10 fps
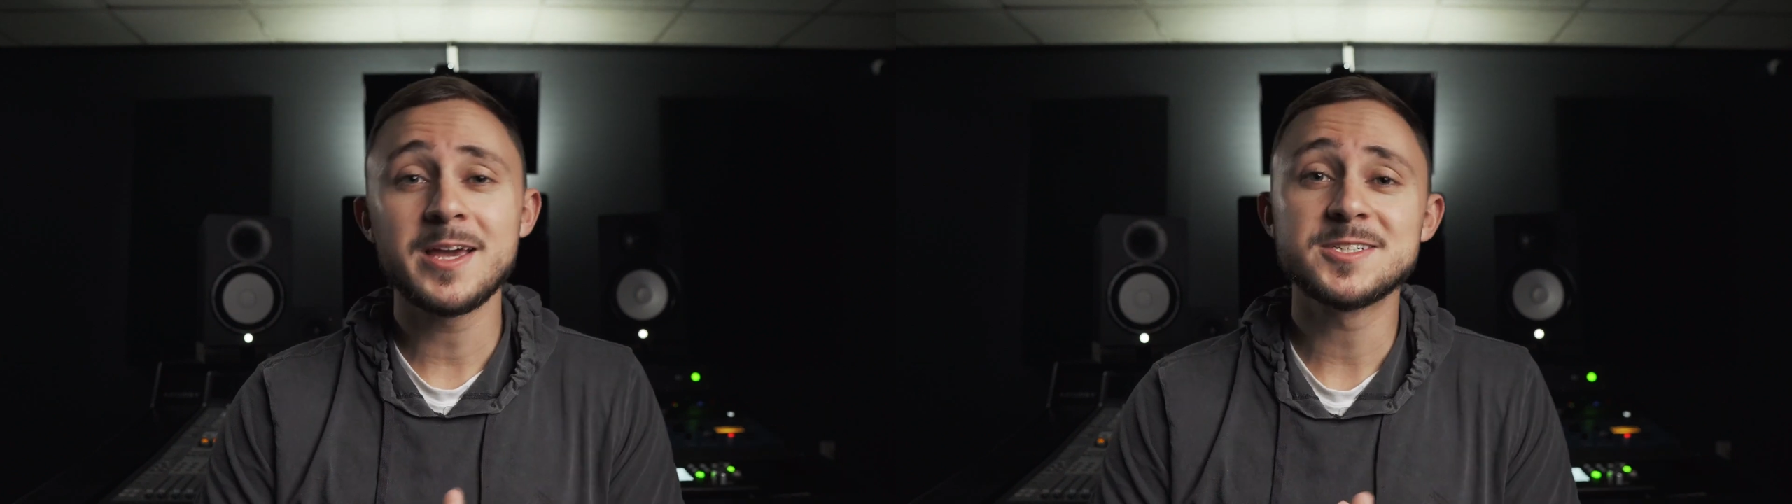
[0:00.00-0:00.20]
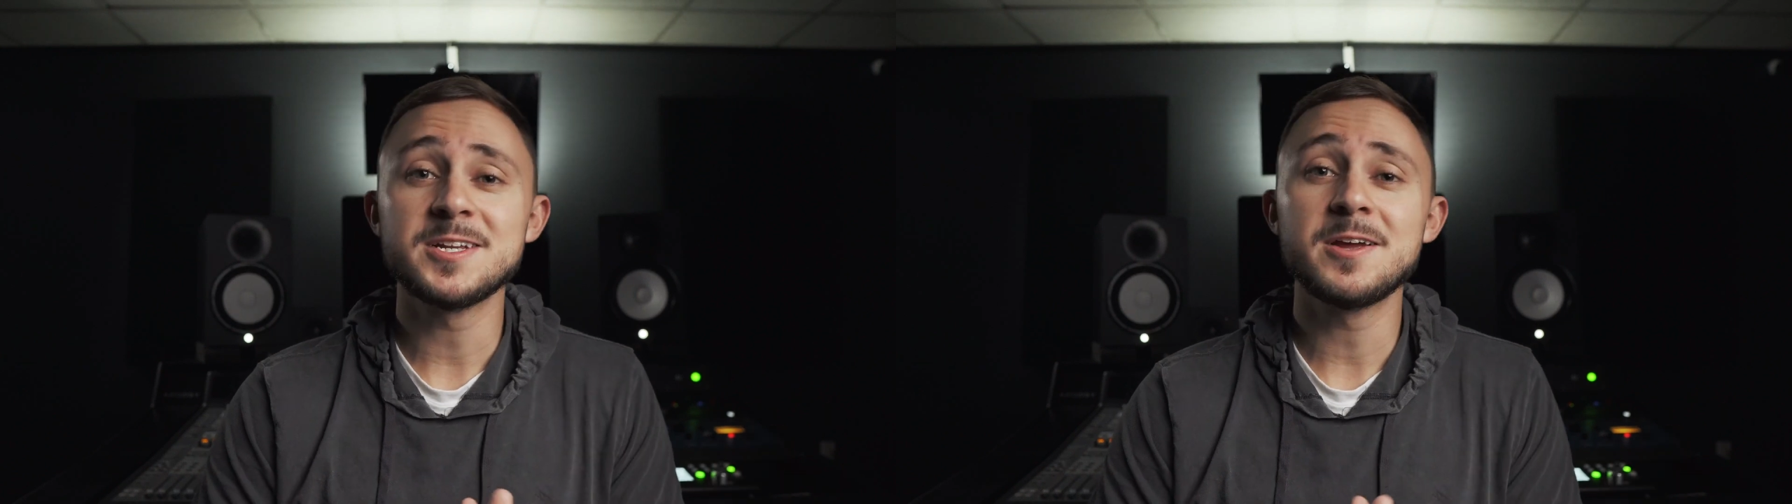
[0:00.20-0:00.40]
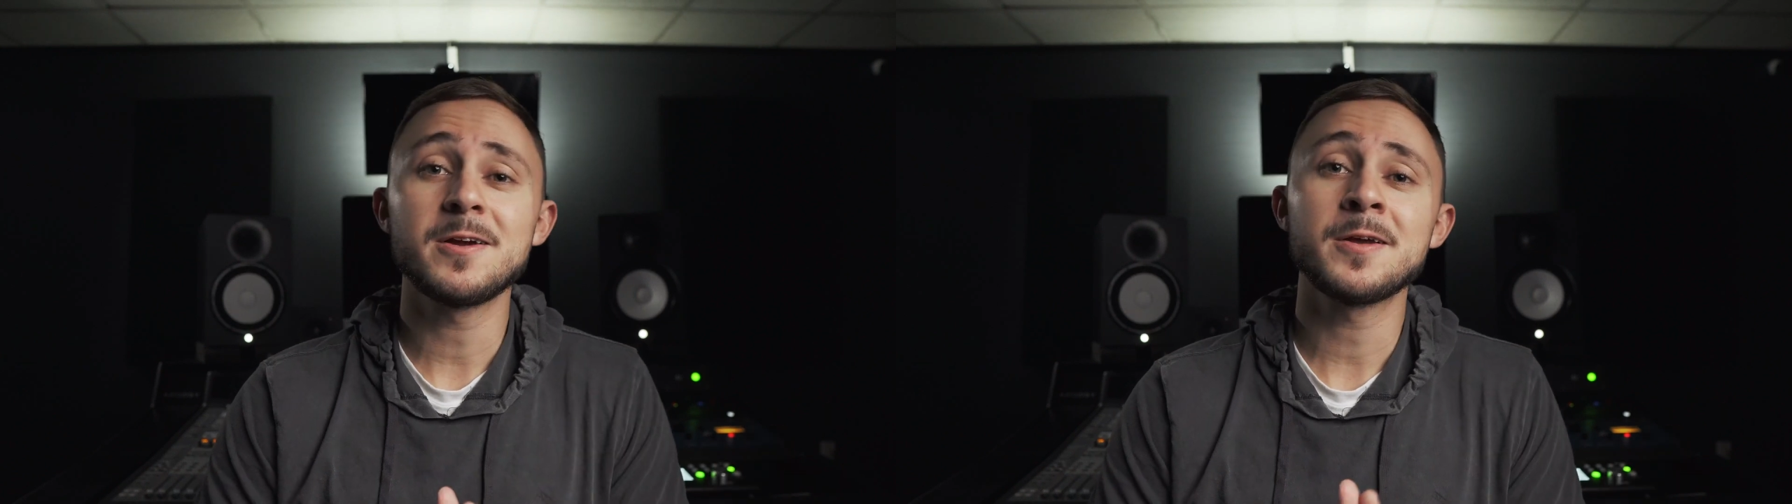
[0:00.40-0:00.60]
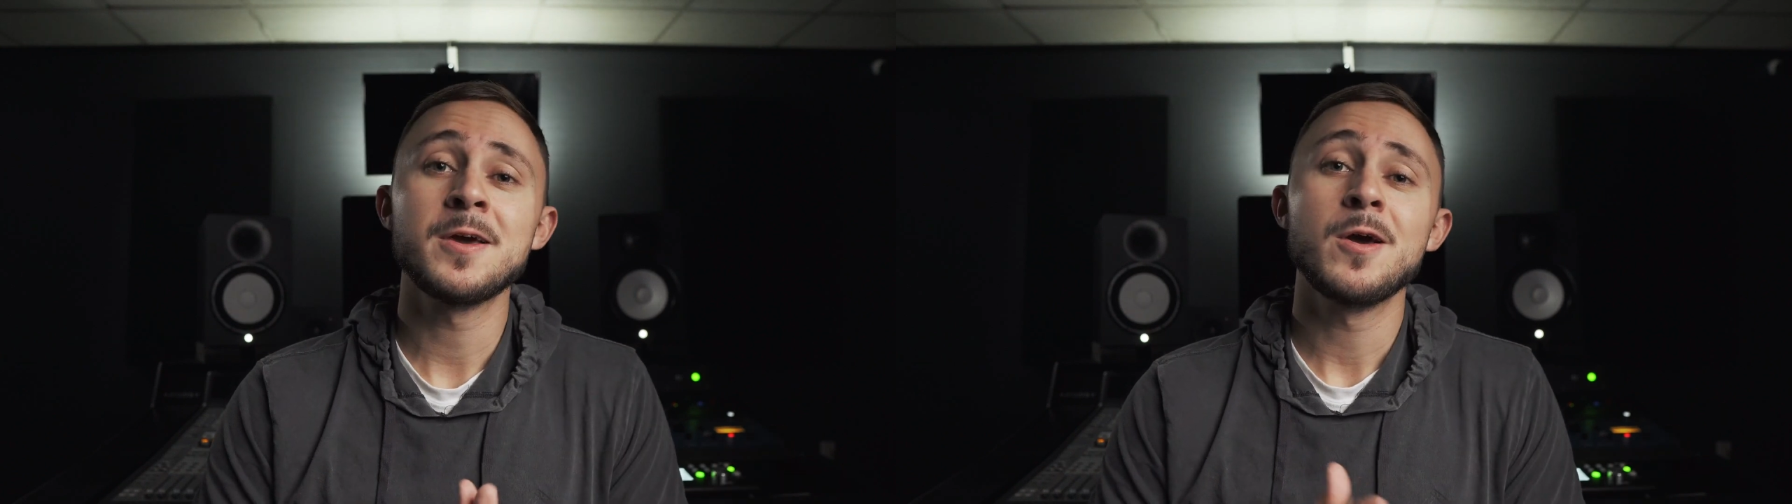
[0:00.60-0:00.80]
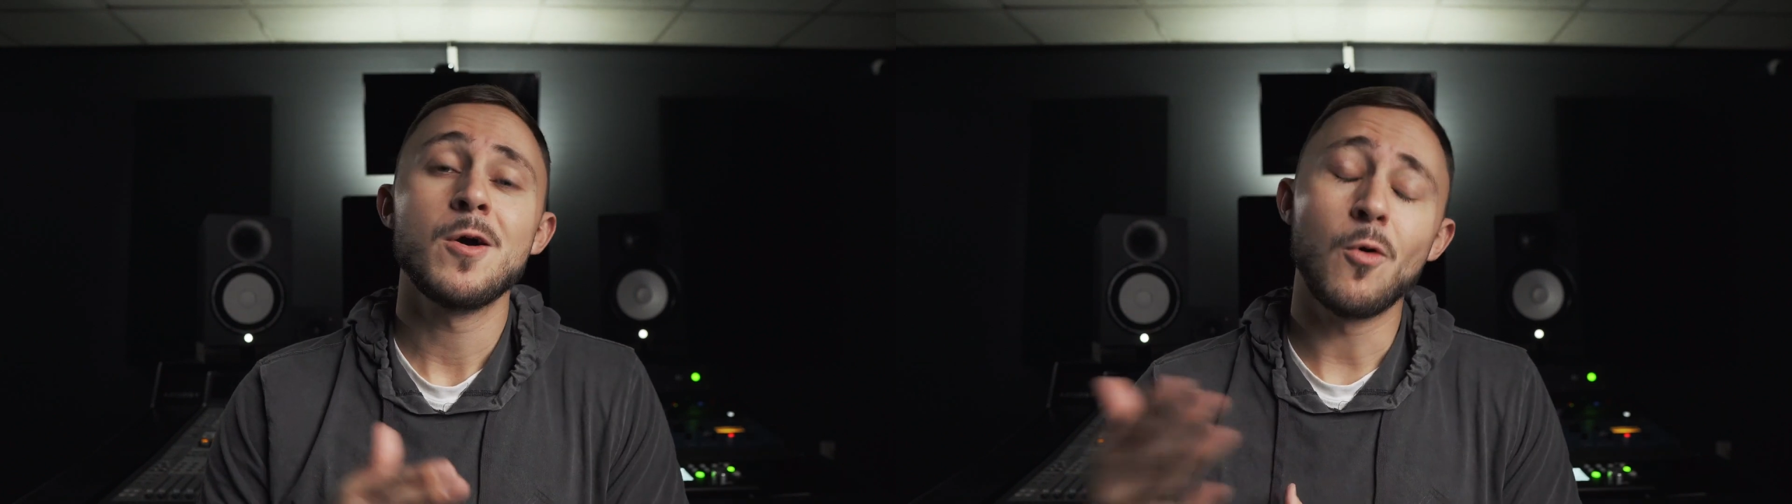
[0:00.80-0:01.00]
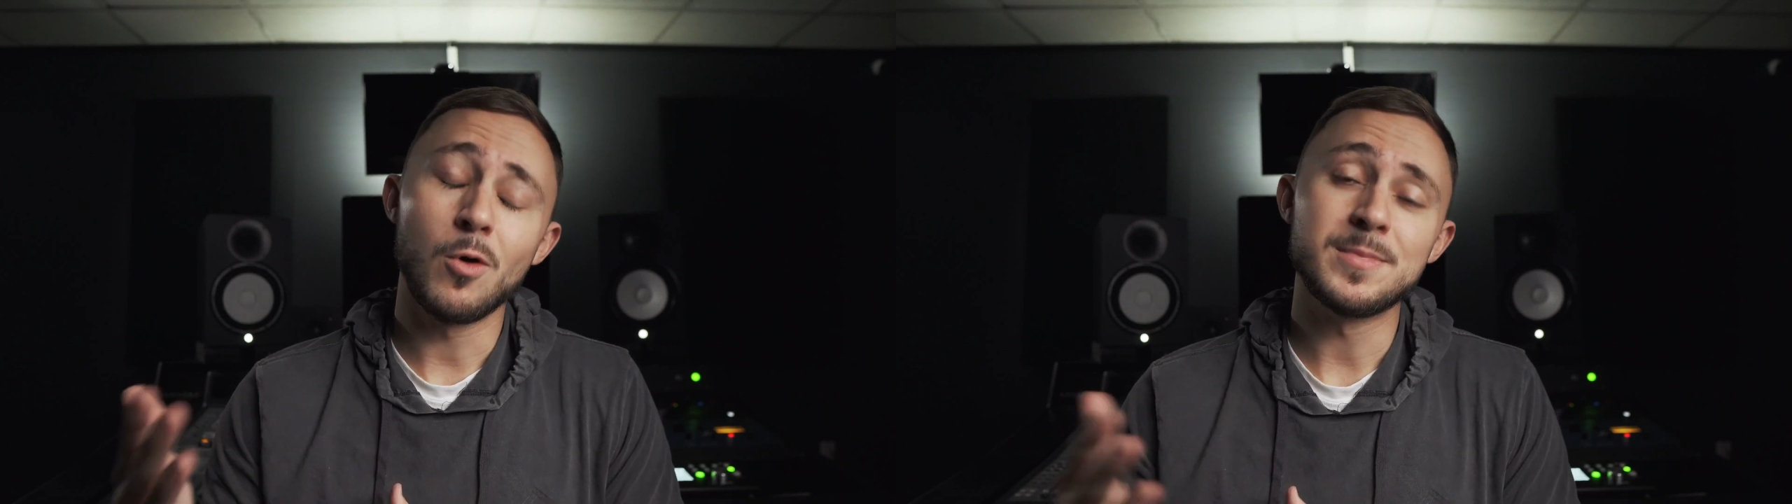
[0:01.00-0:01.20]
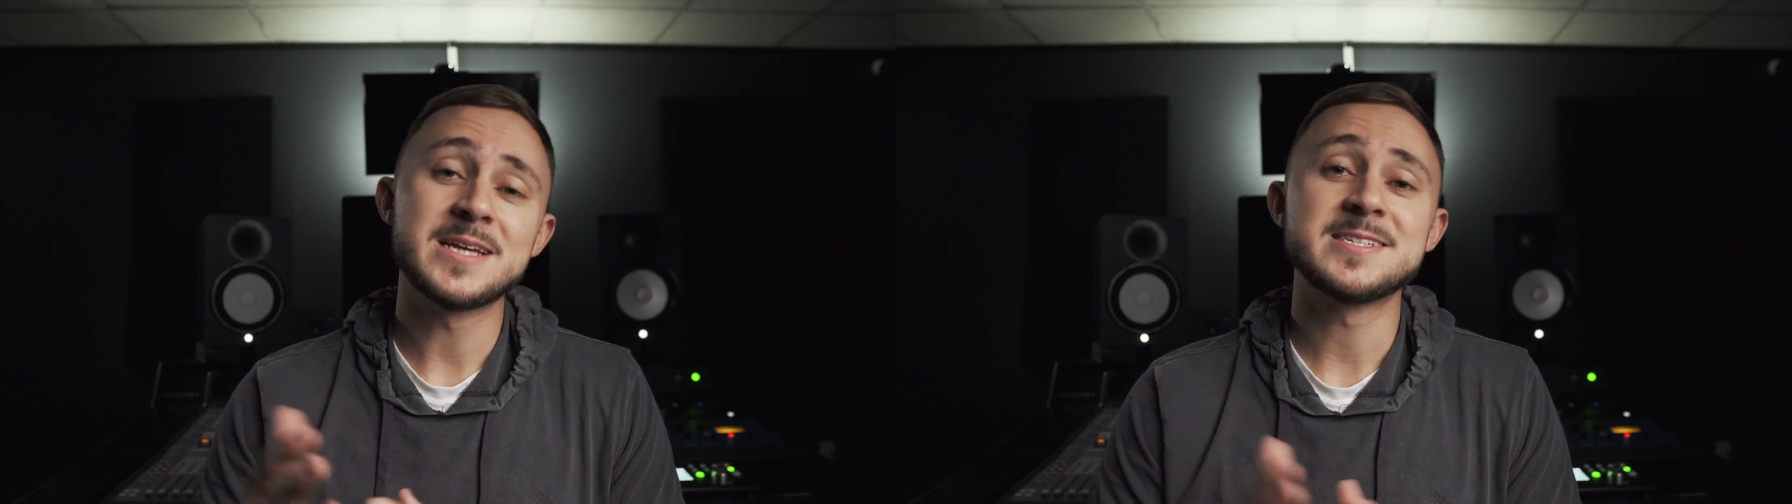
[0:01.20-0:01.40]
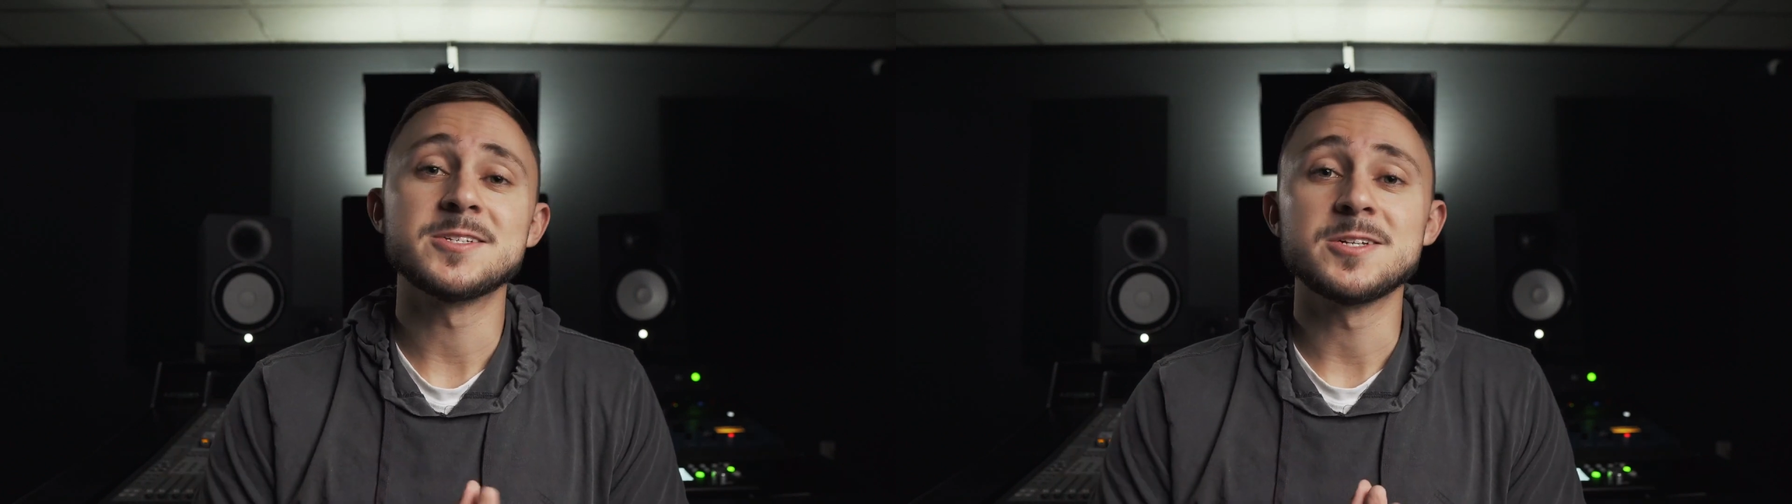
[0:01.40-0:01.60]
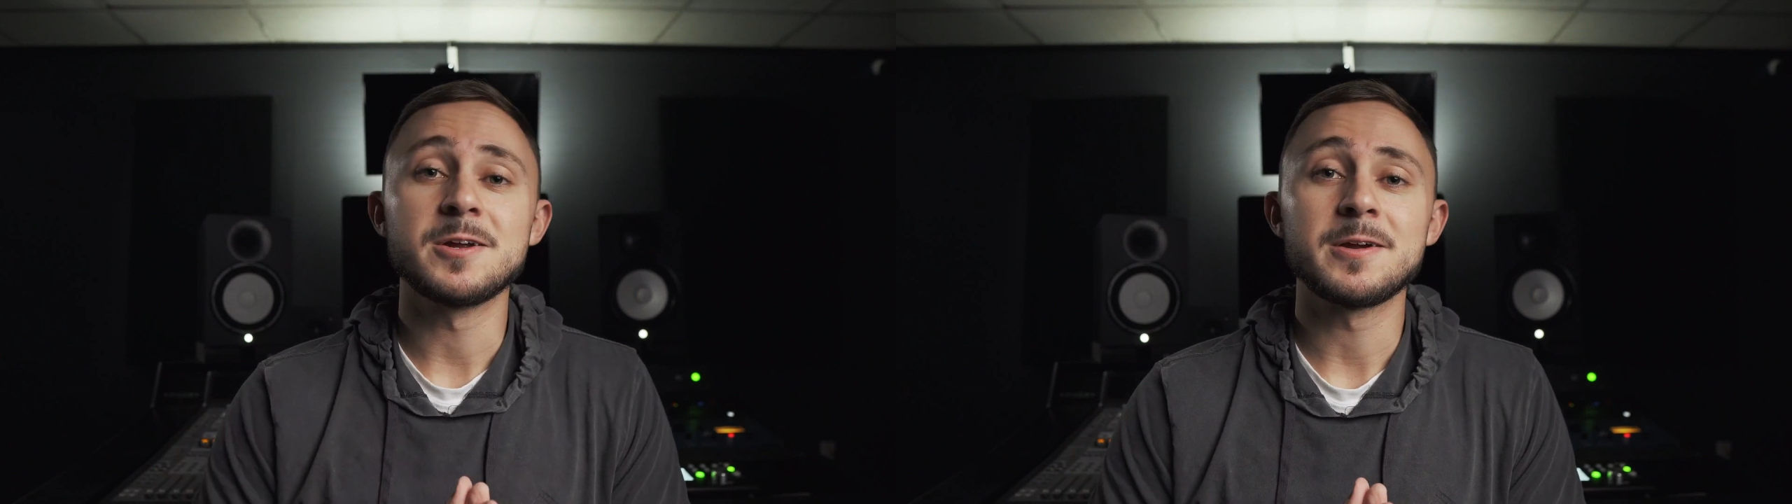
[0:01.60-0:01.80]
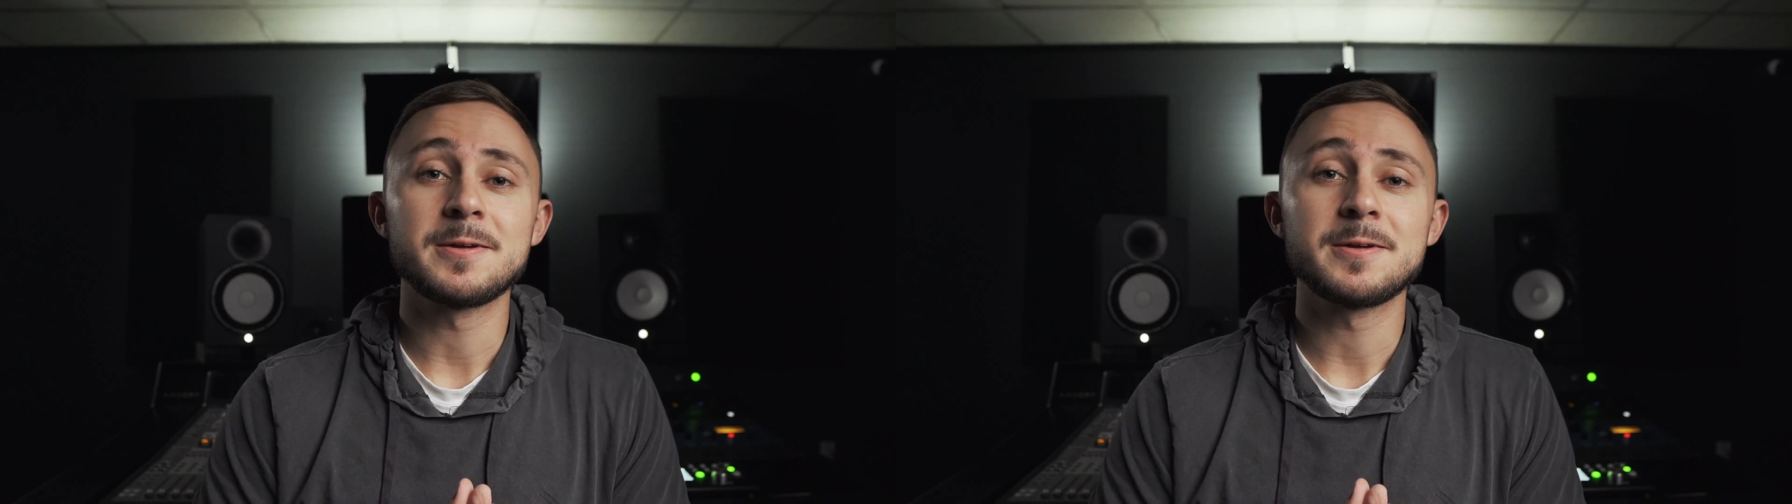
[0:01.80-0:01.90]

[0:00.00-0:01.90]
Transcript: engineering or mix engineering.